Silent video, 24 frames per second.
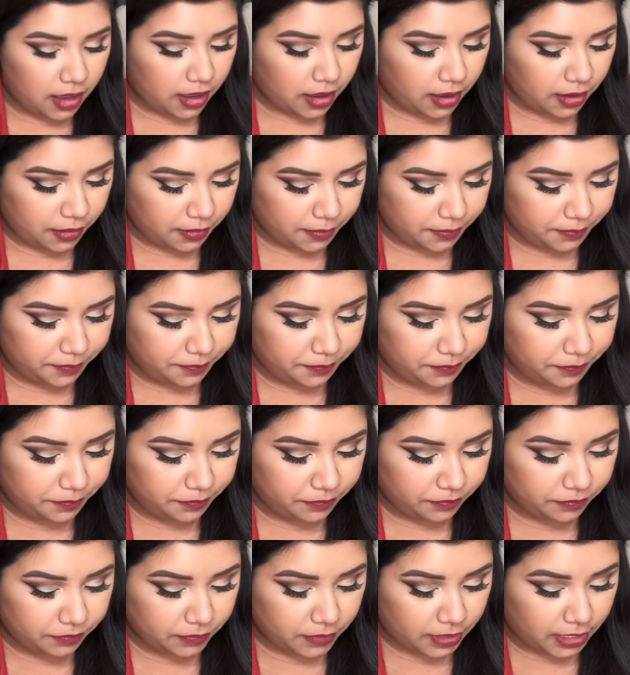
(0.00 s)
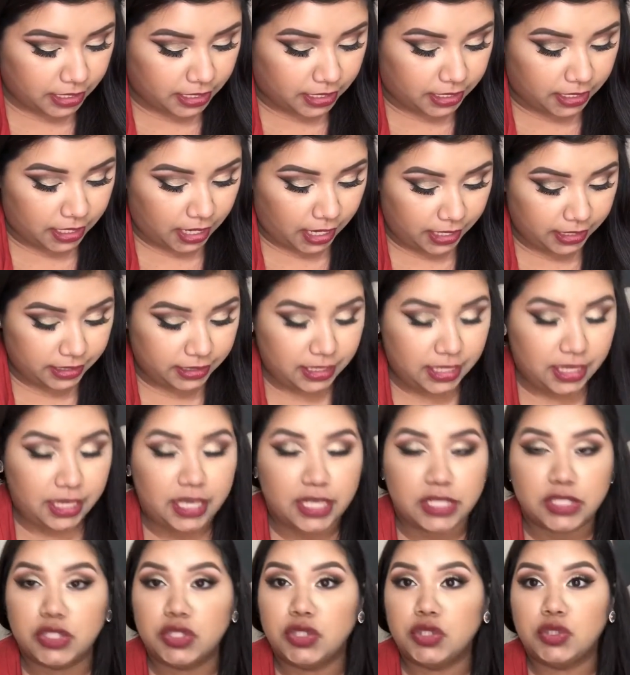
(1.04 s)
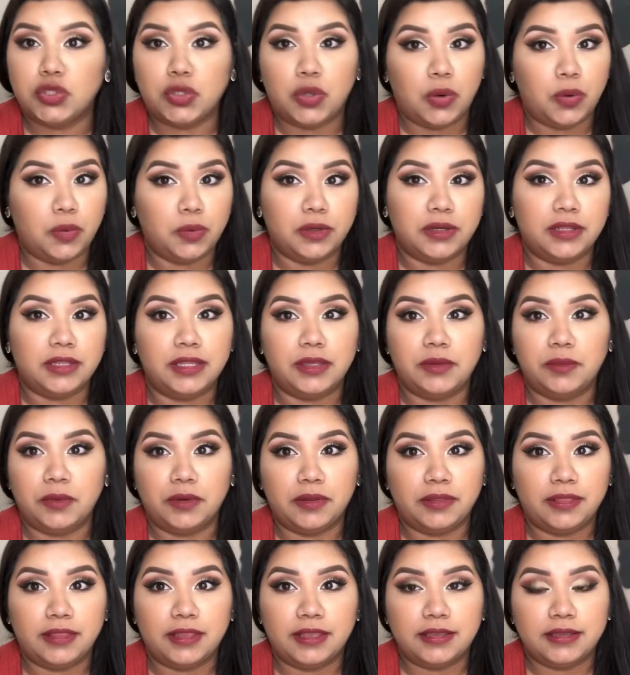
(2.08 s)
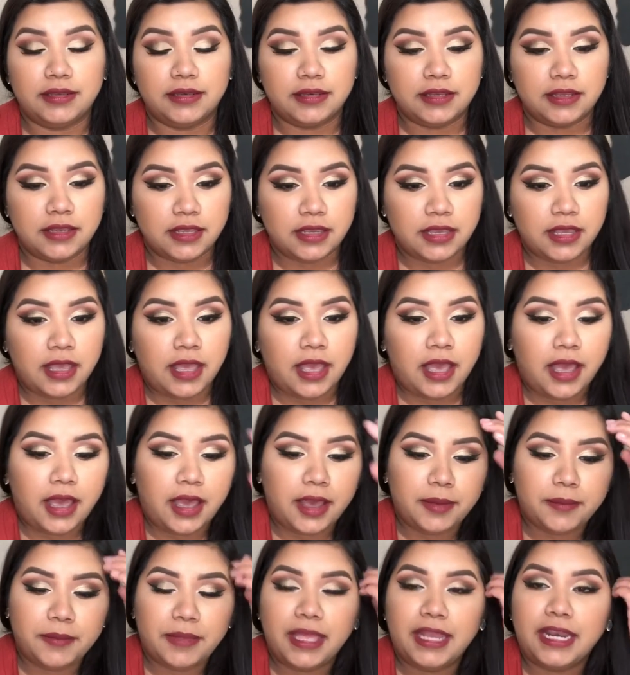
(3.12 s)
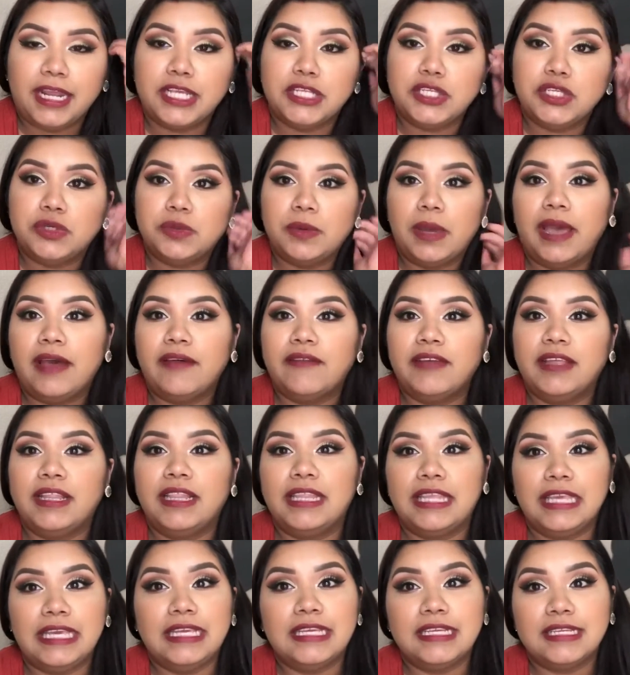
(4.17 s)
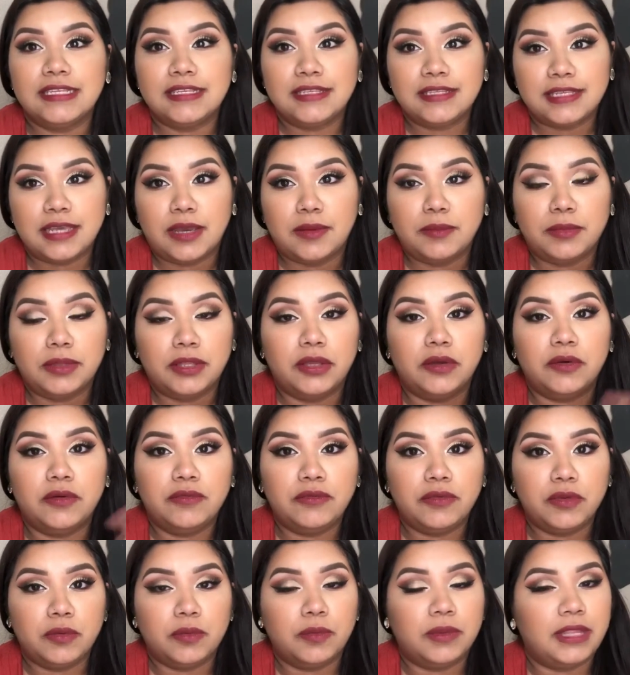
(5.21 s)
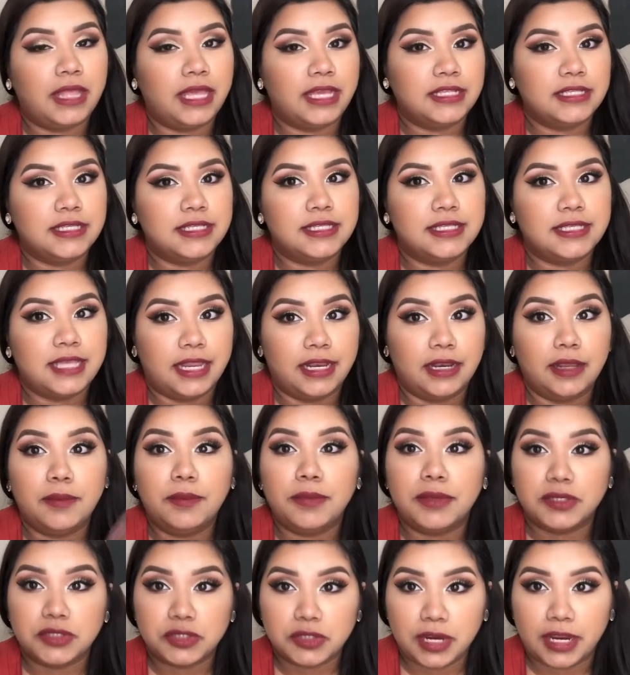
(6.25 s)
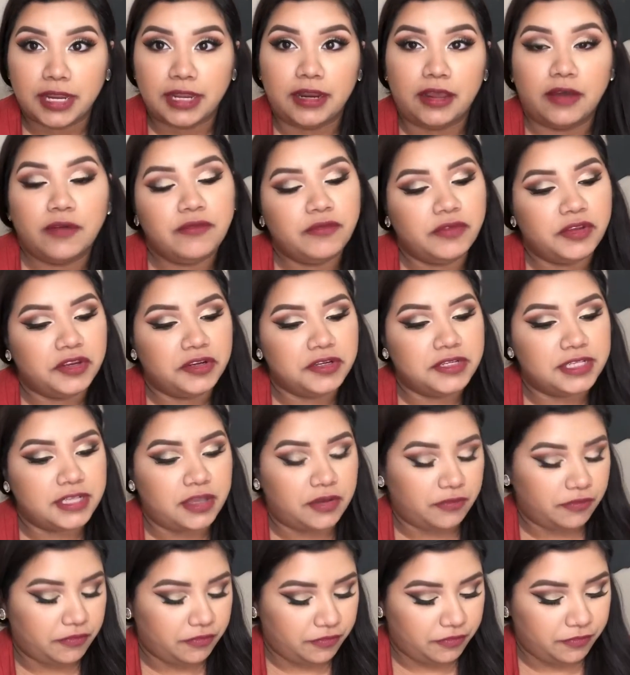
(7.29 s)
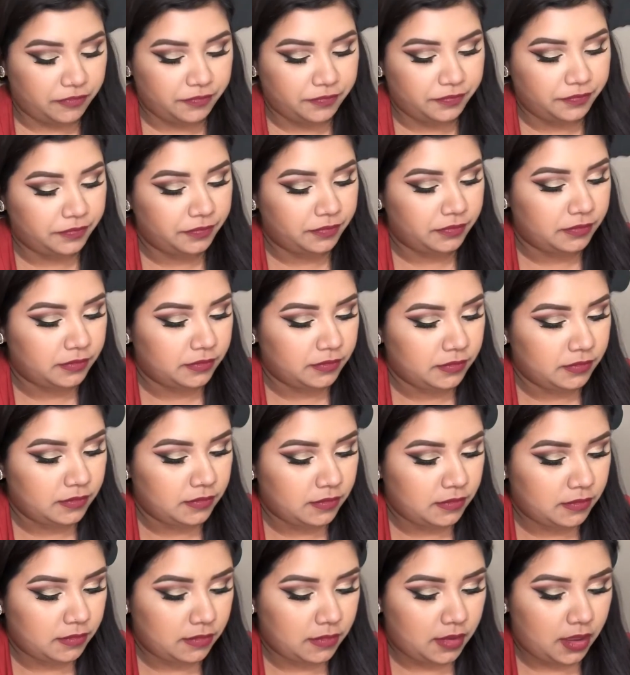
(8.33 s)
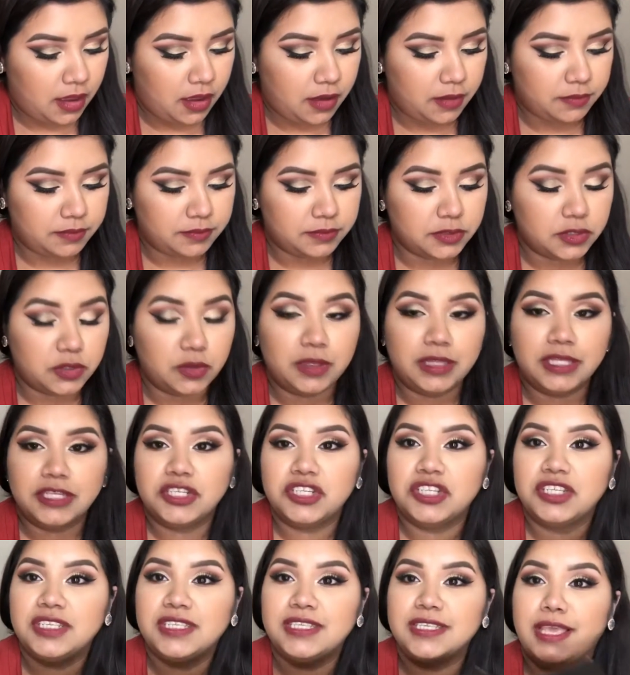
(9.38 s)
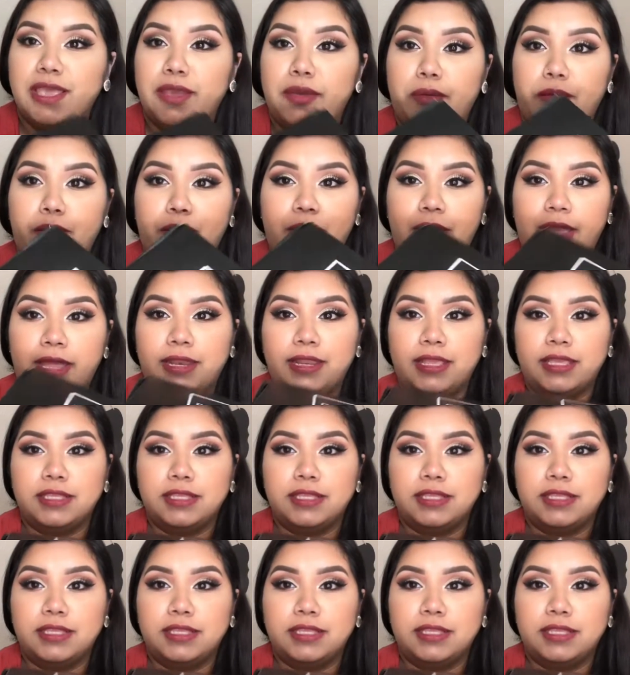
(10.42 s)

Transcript: um, and I think it's totally worth it. Um, and I do have a link down below if you would like to sign up and try it out for yourself. Um, so let's just get right